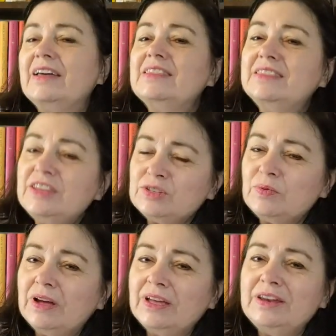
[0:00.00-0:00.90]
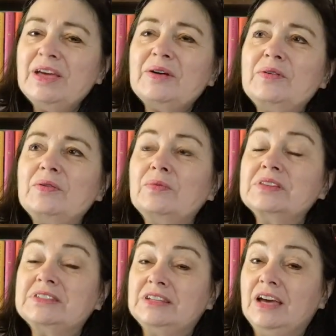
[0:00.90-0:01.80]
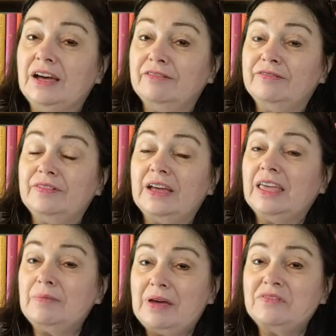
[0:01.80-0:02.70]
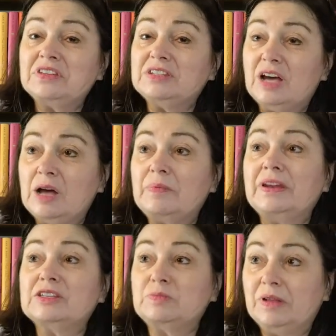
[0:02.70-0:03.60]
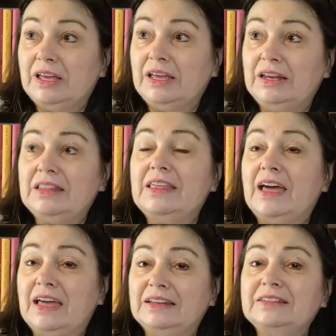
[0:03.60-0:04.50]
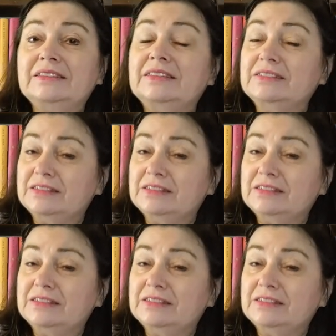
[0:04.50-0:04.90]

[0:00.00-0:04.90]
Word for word: This one was tough. I kept having to stop and explain that this